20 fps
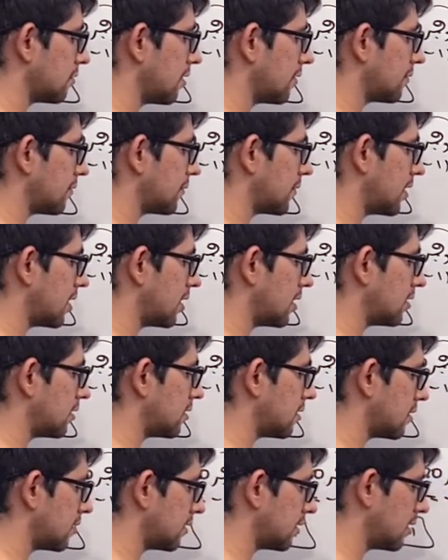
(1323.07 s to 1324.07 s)
You have to
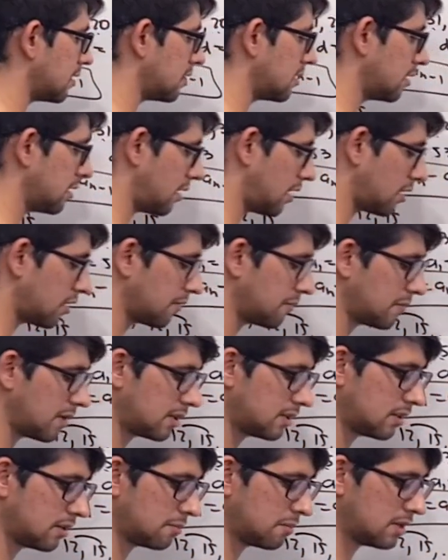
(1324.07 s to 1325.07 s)
find the
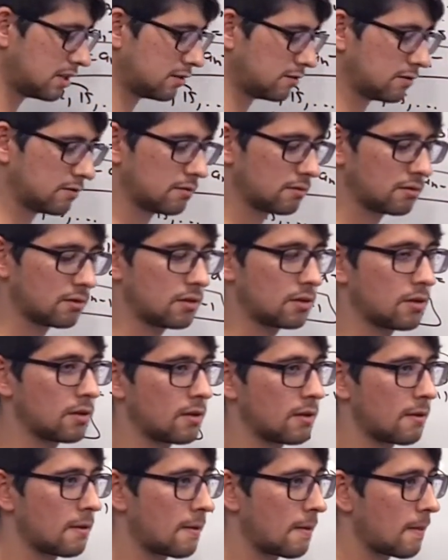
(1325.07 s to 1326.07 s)
arithmetic mean.
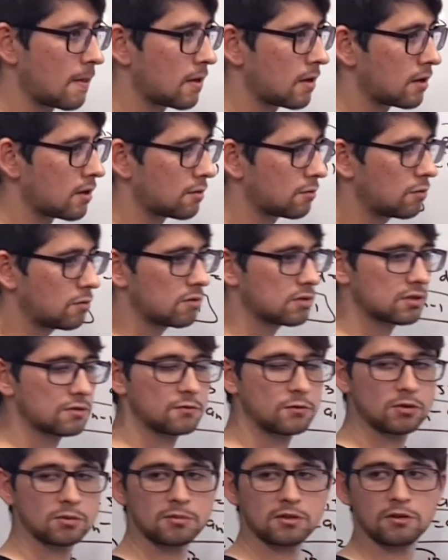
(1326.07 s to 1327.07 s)
What was the
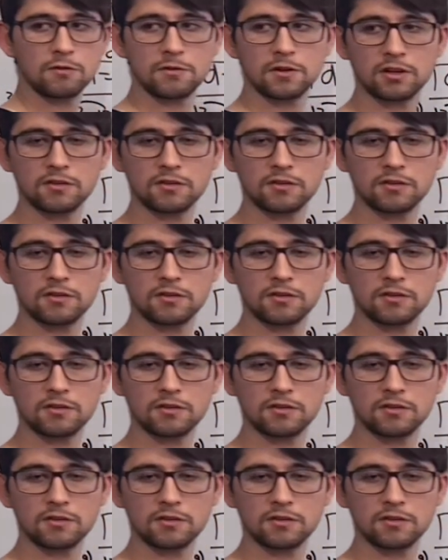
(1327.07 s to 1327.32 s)
formula of